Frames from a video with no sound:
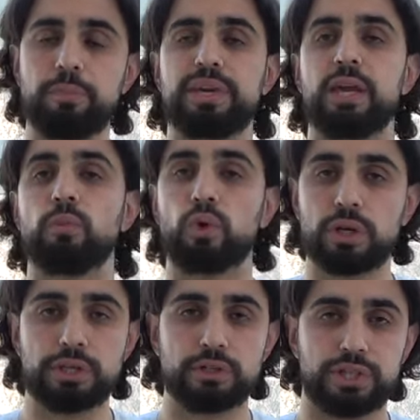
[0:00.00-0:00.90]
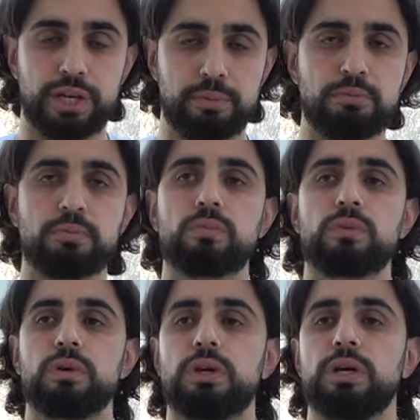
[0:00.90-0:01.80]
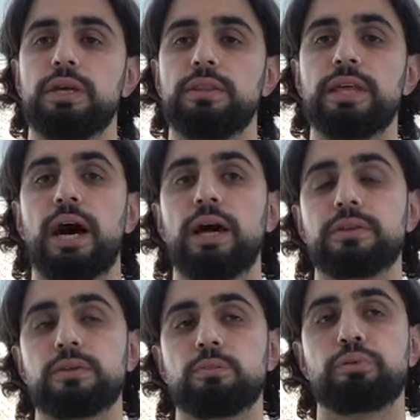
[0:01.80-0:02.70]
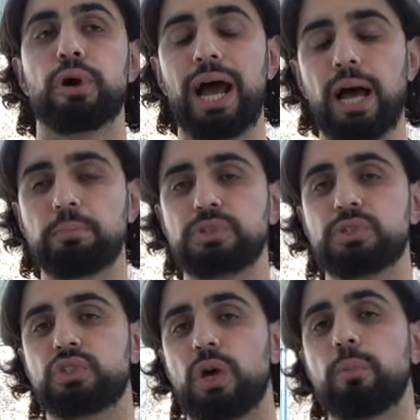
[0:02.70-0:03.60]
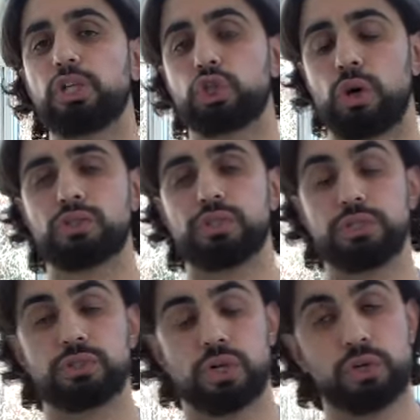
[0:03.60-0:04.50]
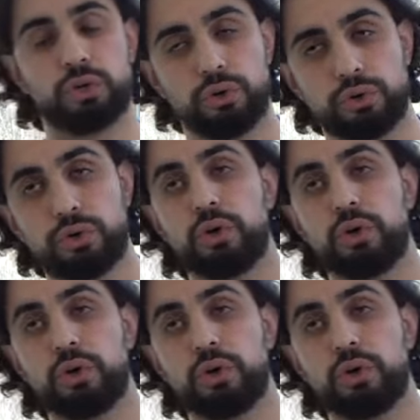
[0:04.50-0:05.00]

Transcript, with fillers: it became more clear to him that perhaps some atrocities occurred